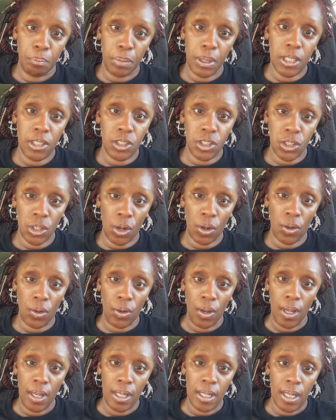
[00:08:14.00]
Peace,
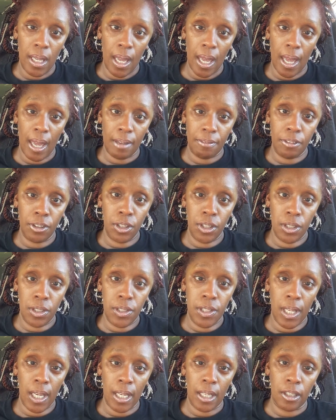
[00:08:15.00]
y'all. Have a
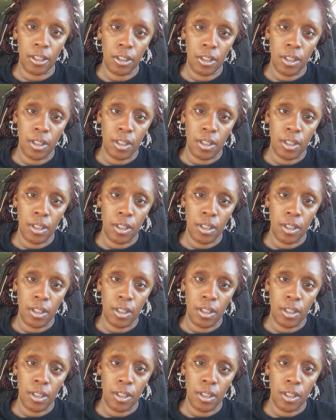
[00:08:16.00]
good day.